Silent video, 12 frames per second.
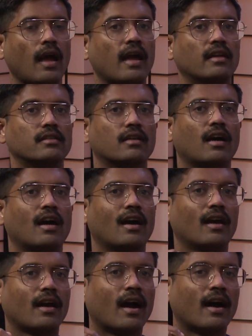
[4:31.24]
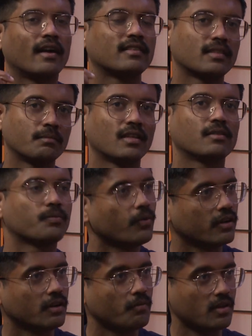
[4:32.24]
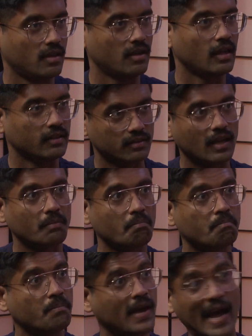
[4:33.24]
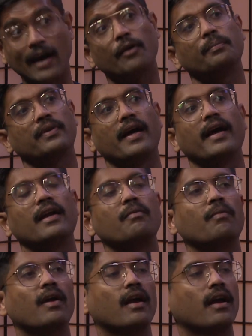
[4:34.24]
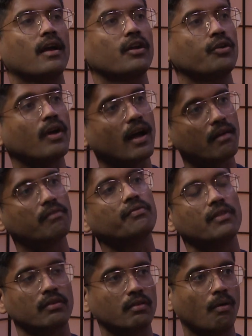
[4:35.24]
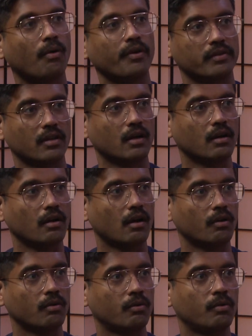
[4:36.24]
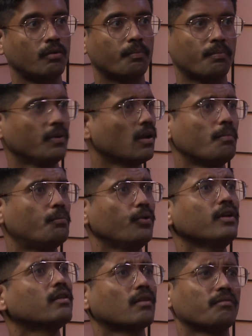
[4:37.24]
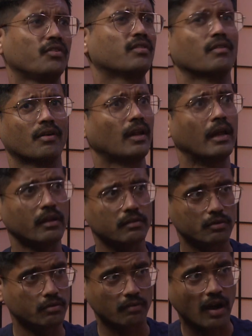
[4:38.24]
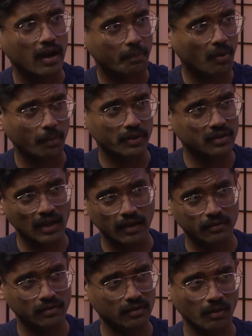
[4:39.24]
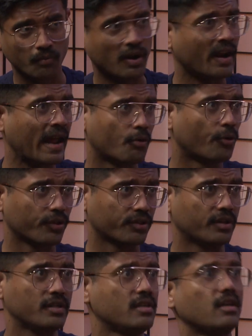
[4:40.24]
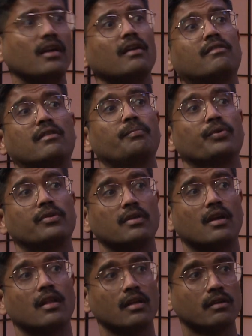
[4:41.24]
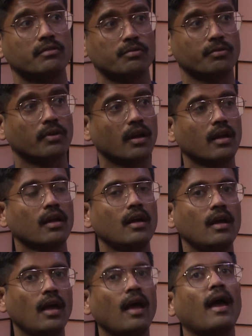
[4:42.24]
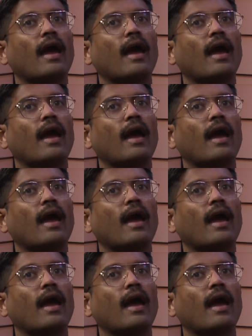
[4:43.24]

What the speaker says: And I sometimes wonder whether it's that power play where you have this author who, a book is obviously not easy to write. It probably takes an author years to put together a story. Mm-hmm.